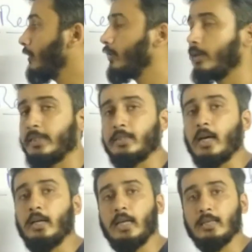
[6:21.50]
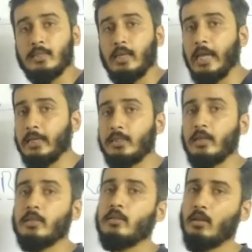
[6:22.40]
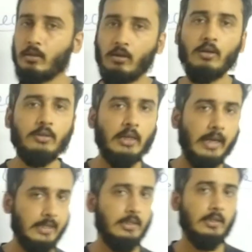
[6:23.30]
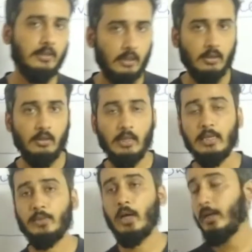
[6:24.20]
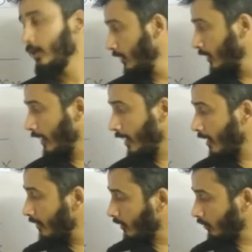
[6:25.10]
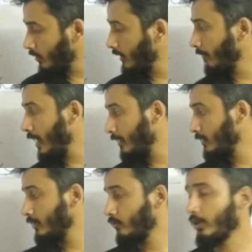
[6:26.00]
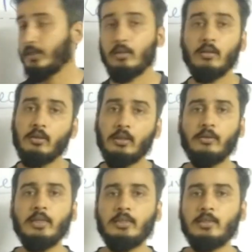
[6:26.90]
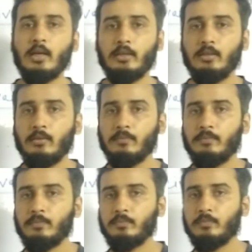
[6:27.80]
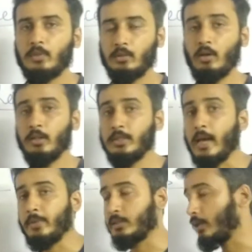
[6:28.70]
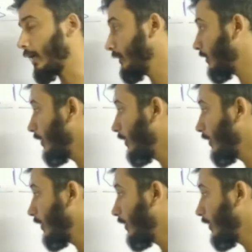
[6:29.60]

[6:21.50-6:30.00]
the credit side as it is a contra asset. That is why. And the closing balance is written on the credit side, on debit side.